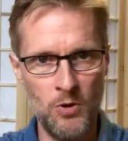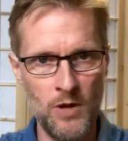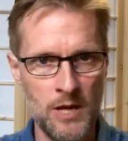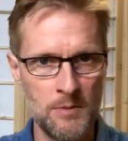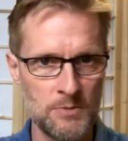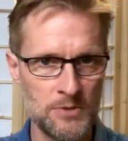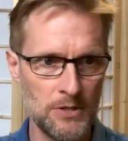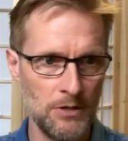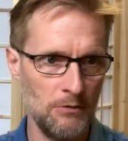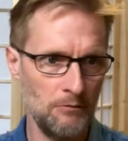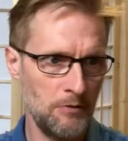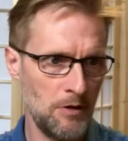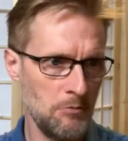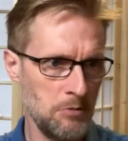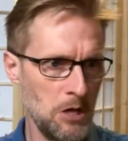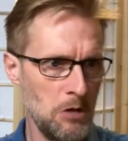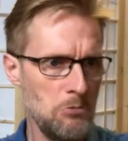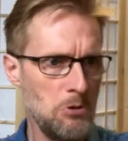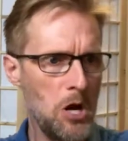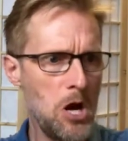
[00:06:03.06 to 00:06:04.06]
himself up
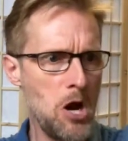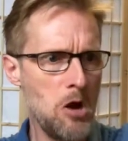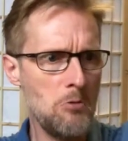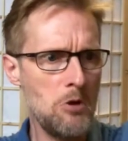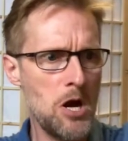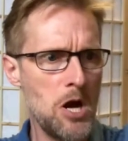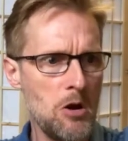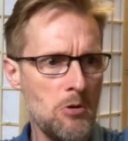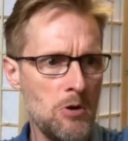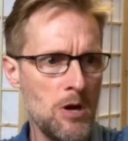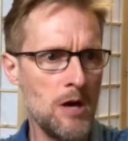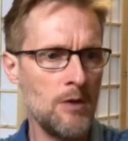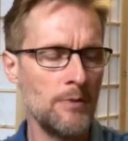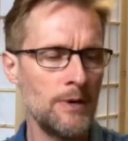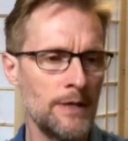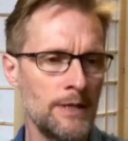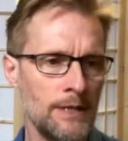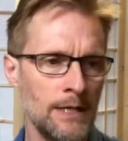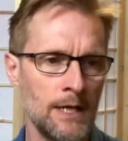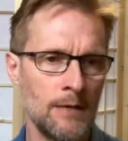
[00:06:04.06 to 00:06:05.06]
like rah, rah, rah,
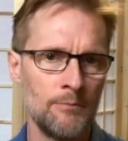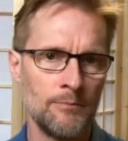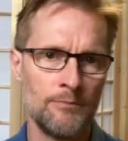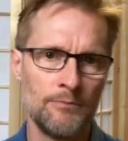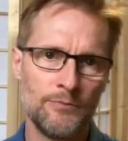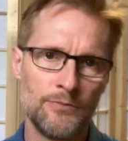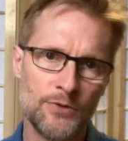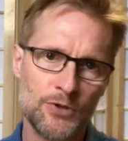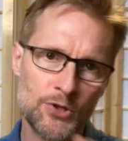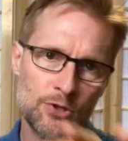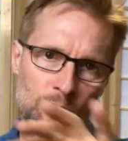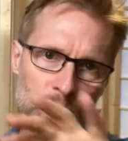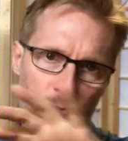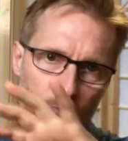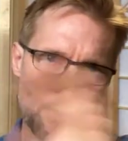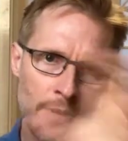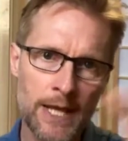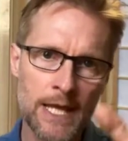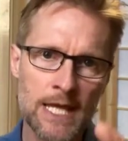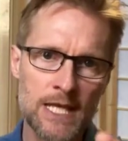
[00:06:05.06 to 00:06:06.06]
and
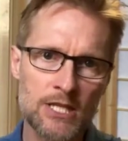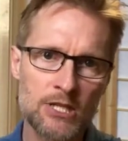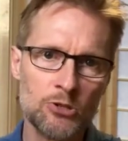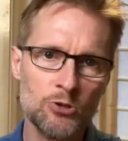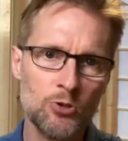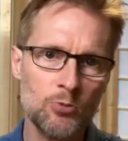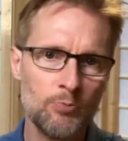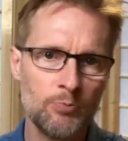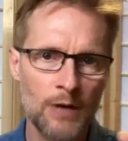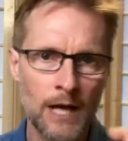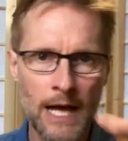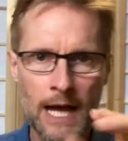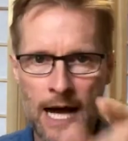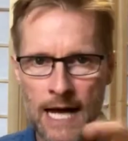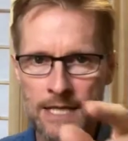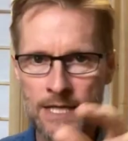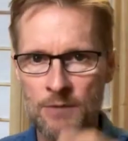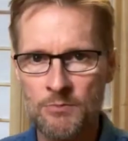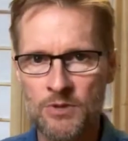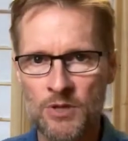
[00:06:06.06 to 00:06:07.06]
breaking his loop. But I
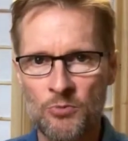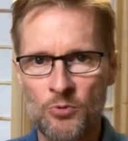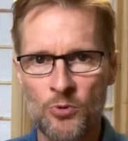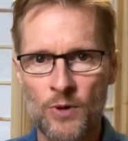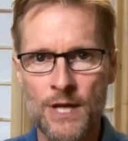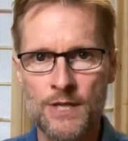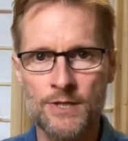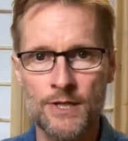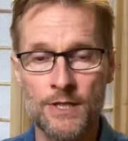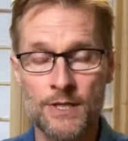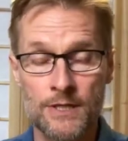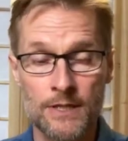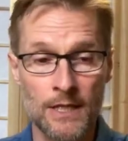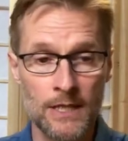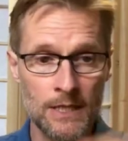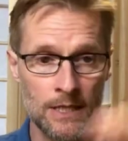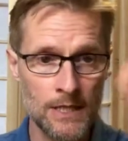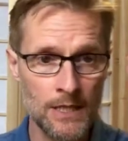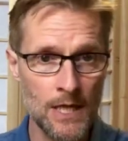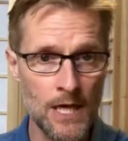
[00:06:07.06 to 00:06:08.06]
ask him some questions and
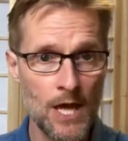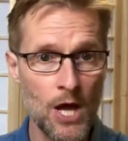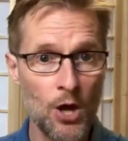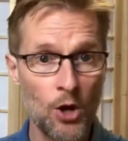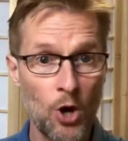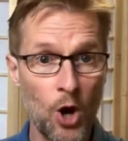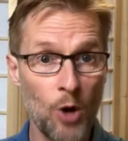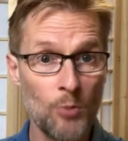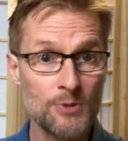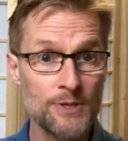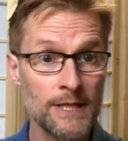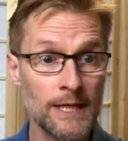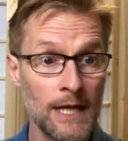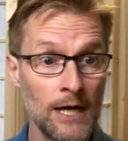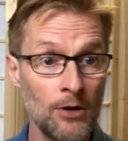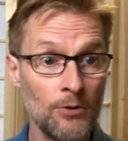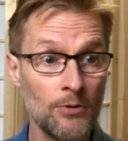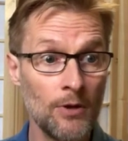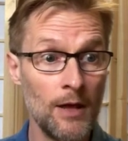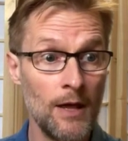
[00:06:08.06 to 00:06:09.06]
he calms
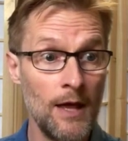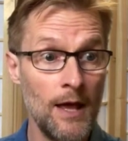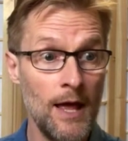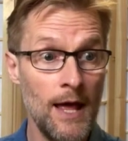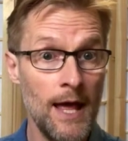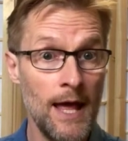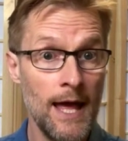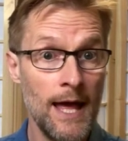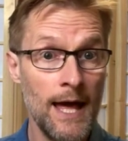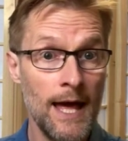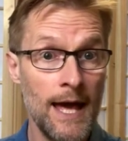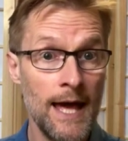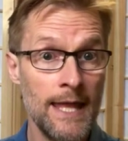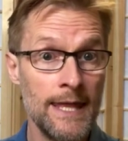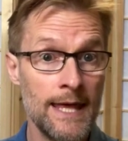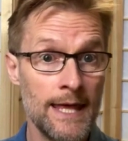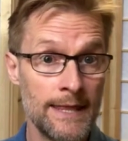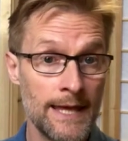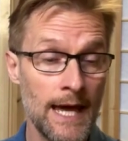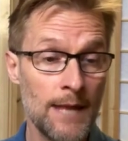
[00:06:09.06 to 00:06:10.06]
down. And
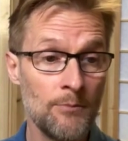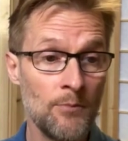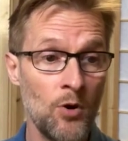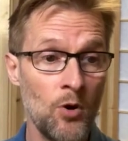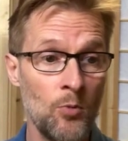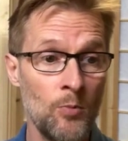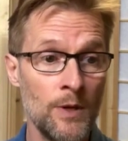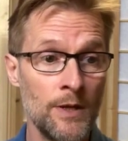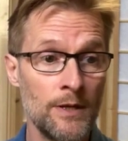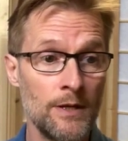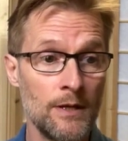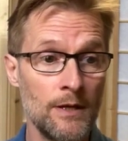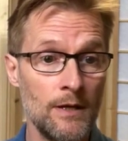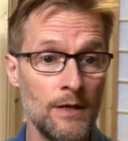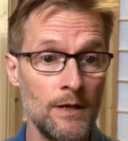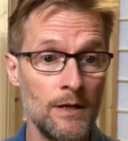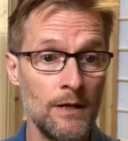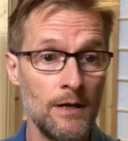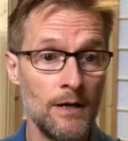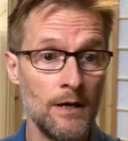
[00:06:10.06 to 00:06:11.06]
at that moment,
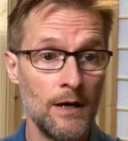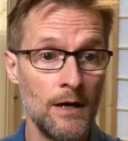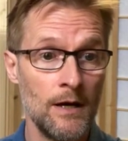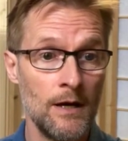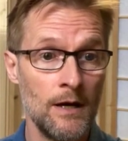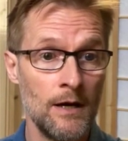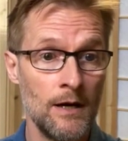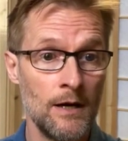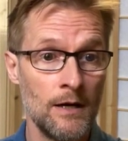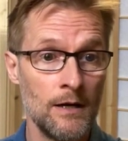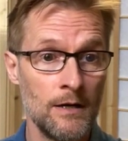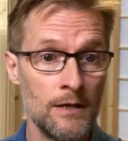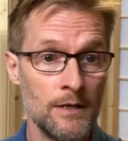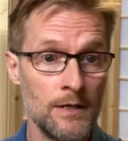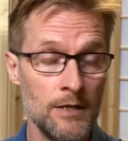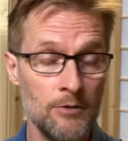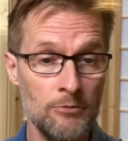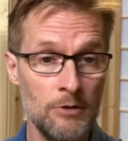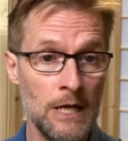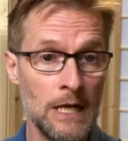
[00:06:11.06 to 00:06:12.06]

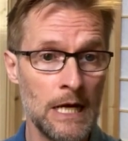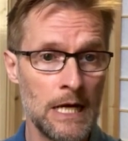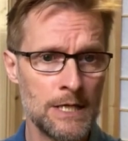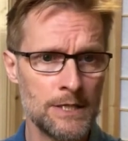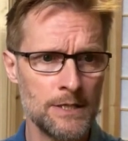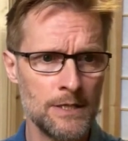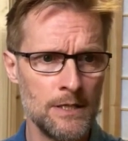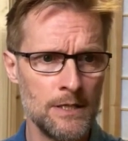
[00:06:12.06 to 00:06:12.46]
he realized